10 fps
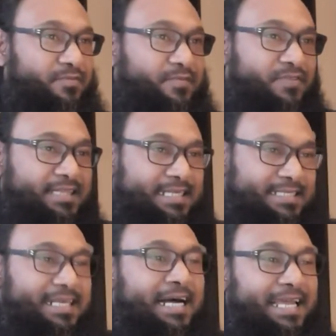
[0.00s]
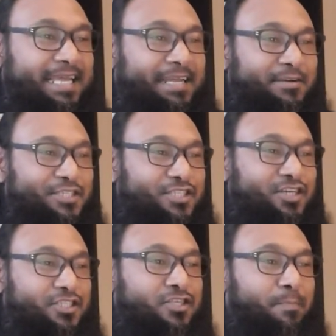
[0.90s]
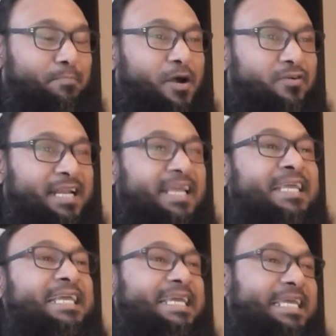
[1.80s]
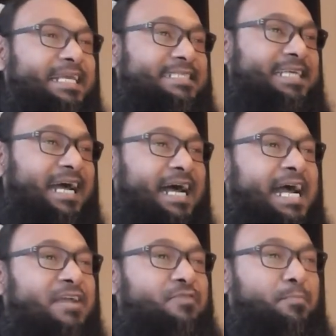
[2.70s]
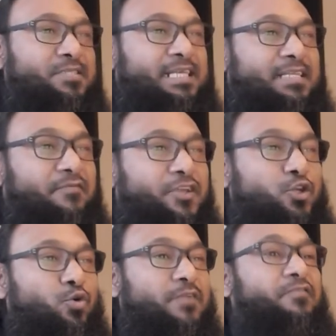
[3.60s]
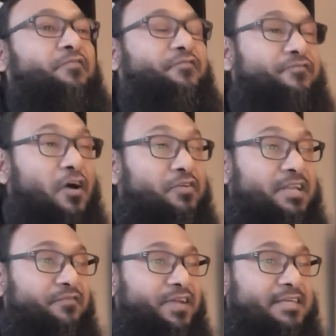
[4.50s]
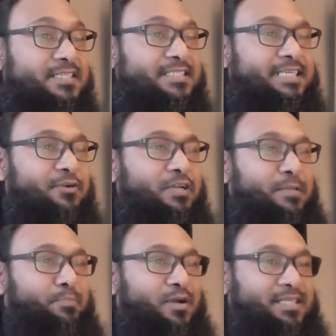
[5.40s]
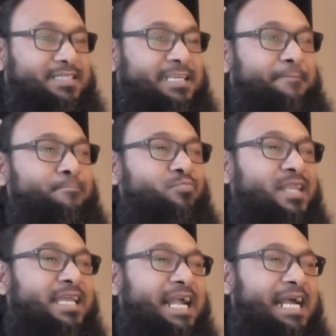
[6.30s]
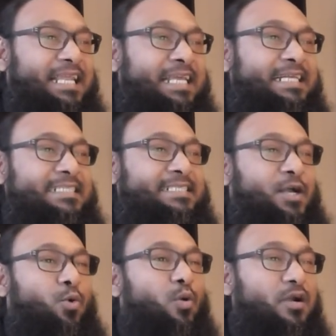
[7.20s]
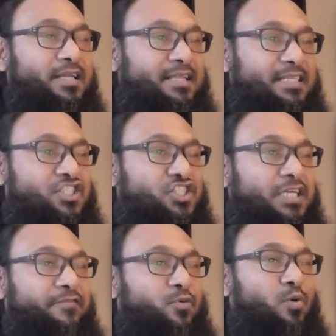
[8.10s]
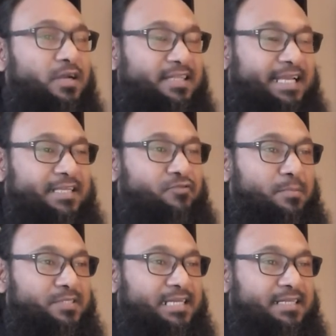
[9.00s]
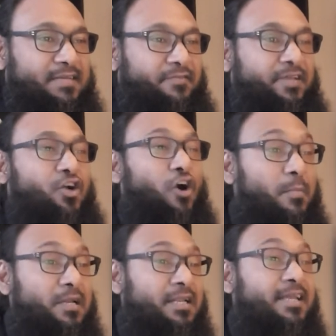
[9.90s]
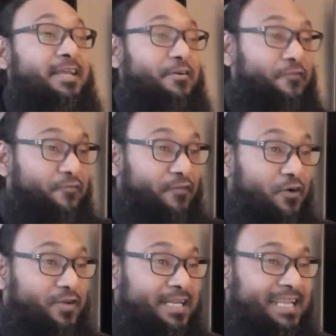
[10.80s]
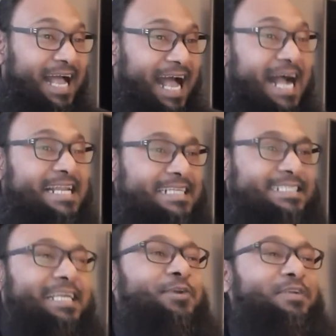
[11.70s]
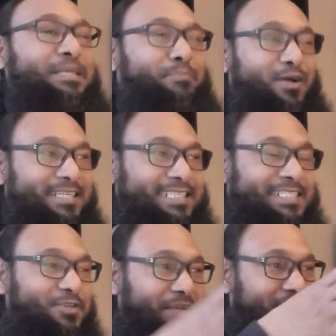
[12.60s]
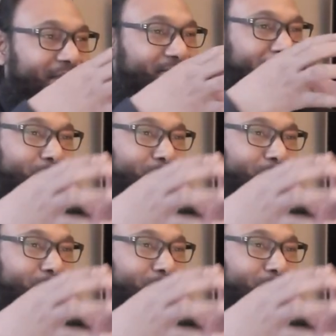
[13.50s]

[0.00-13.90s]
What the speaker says: this guy here, Joseph Borrell, he is the High Representative of the Union for Foreign Affairs and Security Policy, and he is the chief coordinator and representative of the common foreign and security policy. So they've given that